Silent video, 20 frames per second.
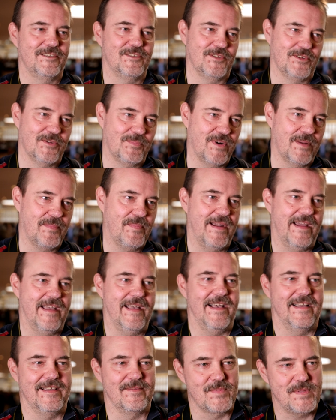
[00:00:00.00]
to
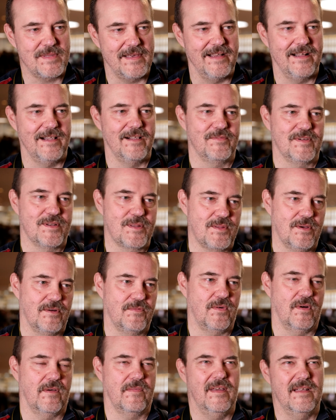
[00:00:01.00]
prepare himself and so forth.